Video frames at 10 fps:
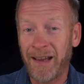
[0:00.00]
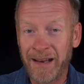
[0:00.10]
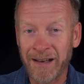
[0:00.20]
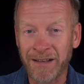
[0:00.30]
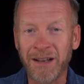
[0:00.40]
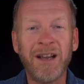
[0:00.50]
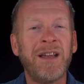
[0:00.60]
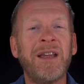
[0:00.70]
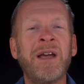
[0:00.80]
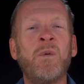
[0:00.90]
and
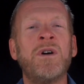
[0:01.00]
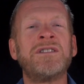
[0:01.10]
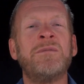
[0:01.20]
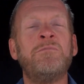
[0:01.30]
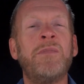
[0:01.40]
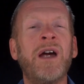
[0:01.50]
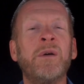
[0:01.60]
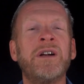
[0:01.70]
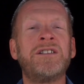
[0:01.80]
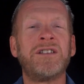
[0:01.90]
it was a
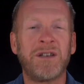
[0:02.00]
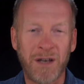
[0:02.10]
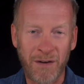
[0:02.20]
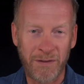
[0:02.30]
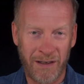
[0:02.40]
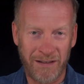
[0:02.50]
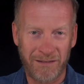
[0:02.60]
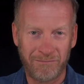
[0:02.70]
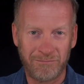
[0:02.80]
marriage covenant.